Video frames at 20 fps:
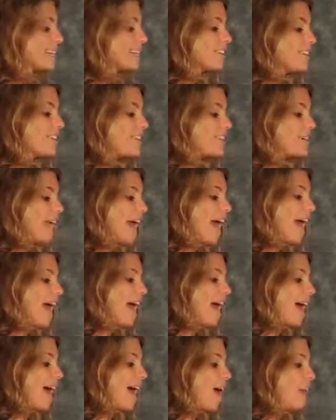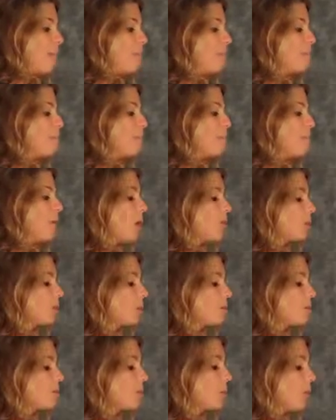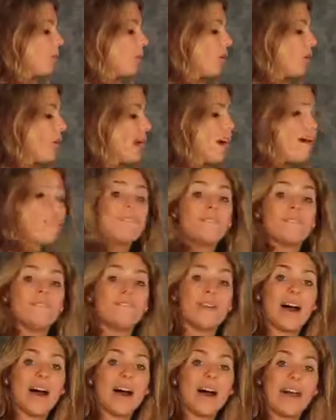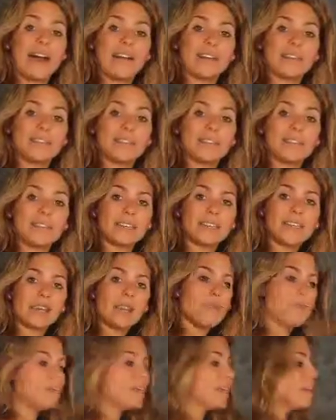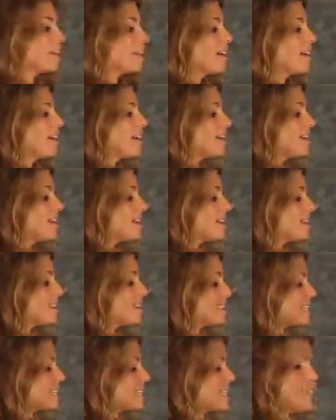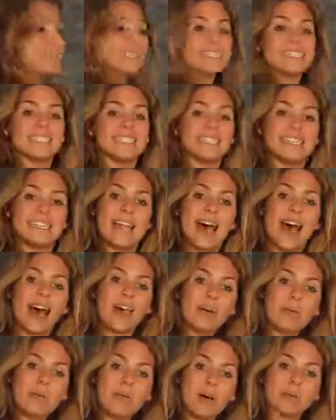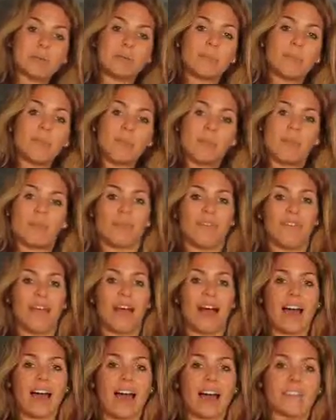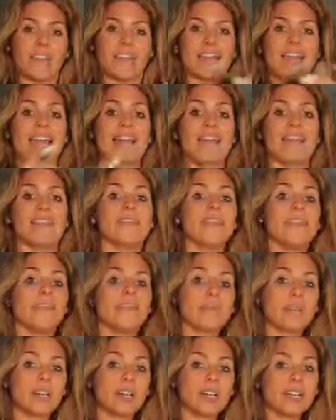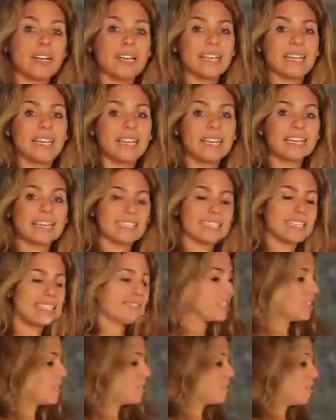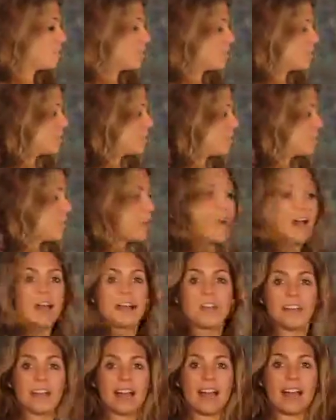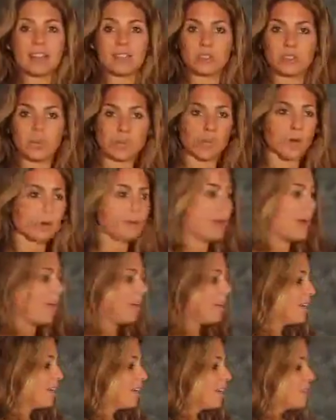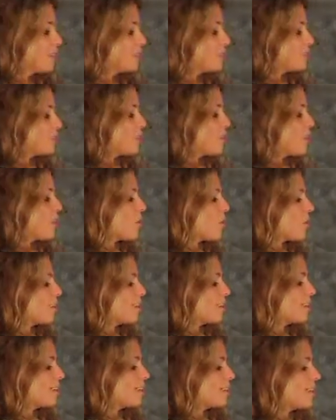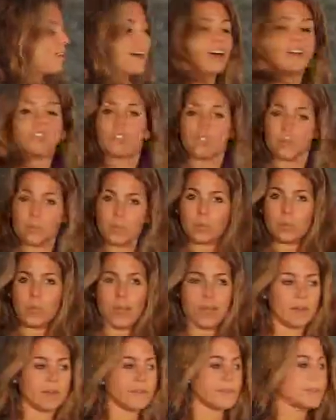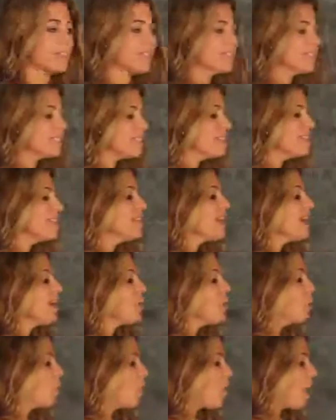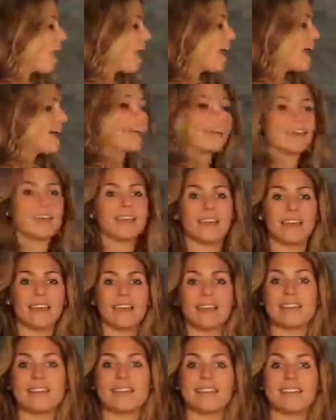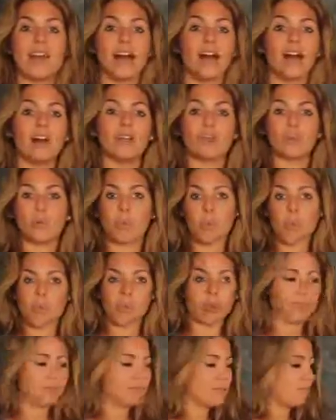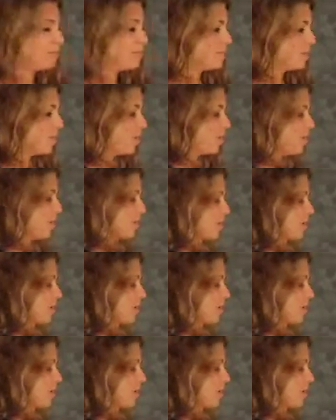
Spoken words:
is going to be a multiple of 5. Because if it's not a multiple of 5, then we're going to get decimals for either x or y. So I'll show you why. Let's say that y is 12. If we